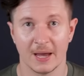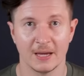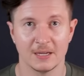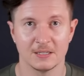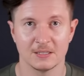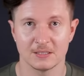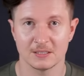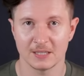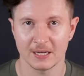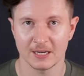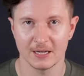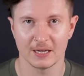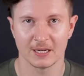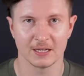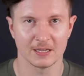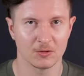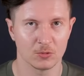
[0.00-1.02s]
And
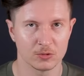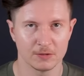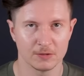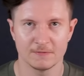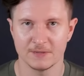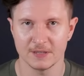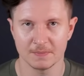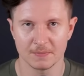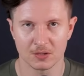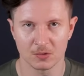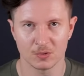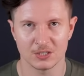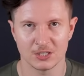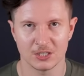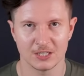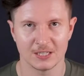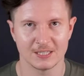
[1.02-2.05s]
secondly, also Figma,
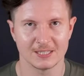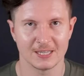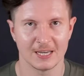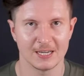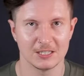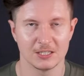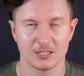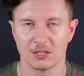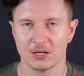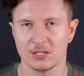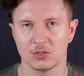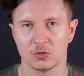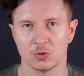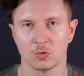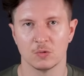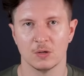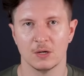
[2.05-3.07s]
which is a design
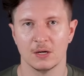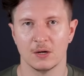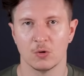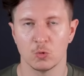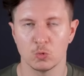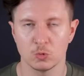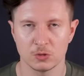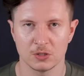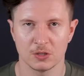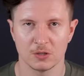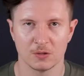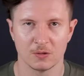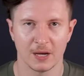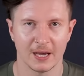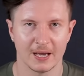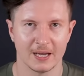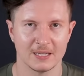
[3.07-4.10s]
tool, also
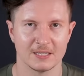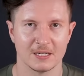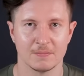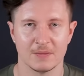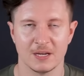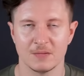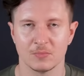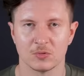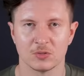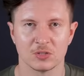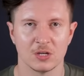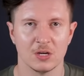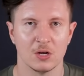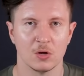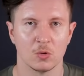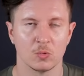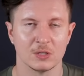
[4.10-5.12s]
has an amendment
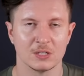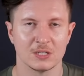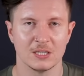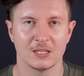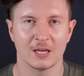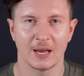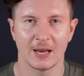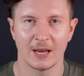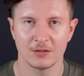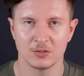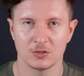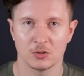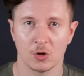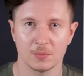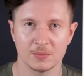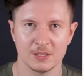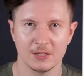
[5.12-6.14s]
which either allows you
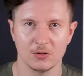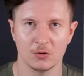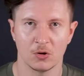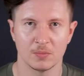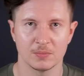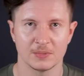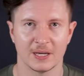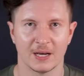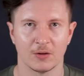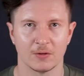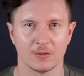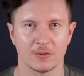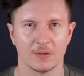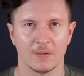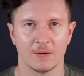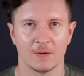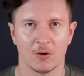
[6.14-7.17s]
to opt in or opt out
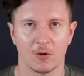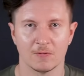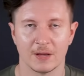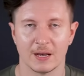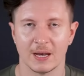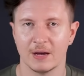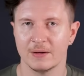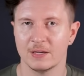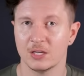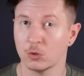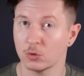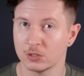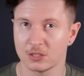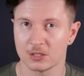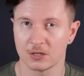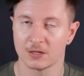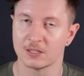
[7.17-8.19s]
of allowing your
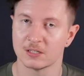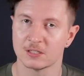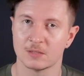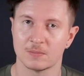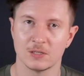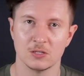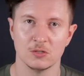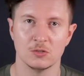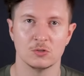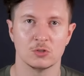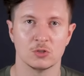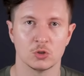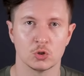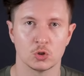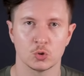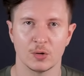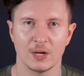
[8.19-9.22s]
designs to be used
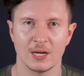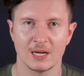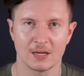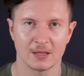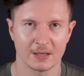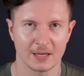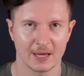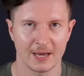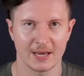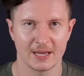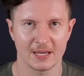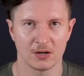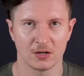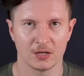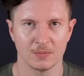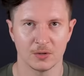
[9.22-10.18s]
to train their A I